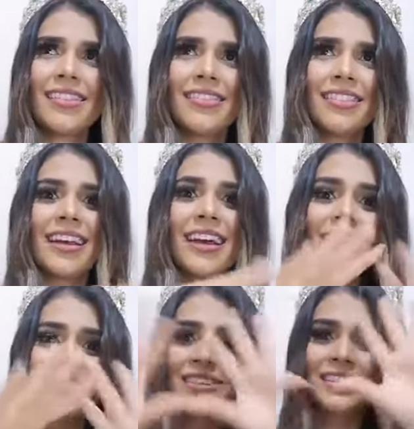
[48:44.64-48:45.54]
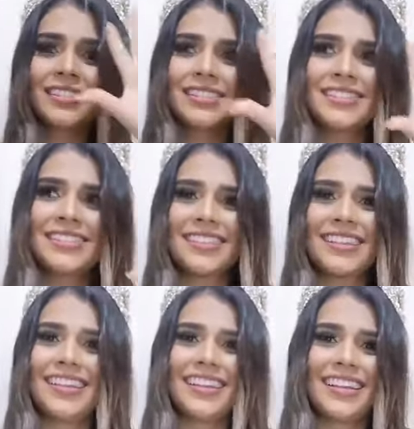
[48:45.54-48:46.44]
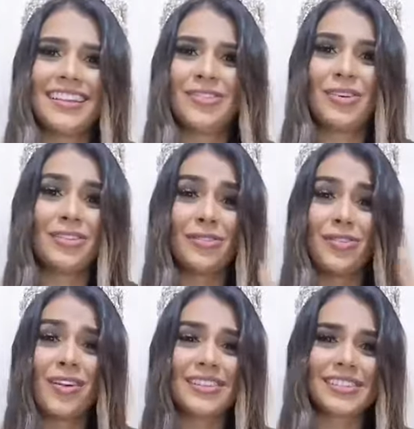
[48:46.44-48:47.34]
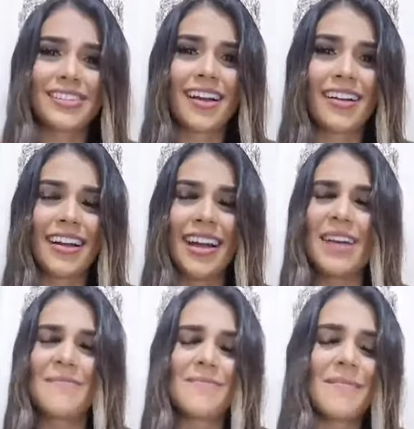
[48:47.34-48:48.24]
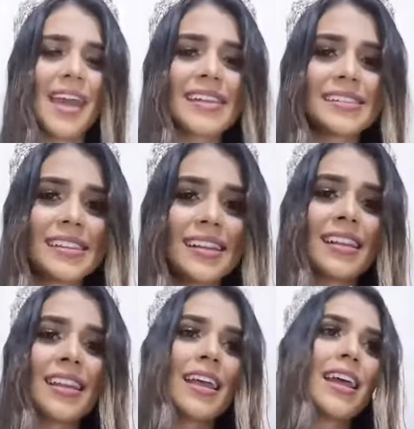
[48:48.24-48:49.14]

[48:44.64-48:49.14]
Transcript: the colors on the rocks are amazing.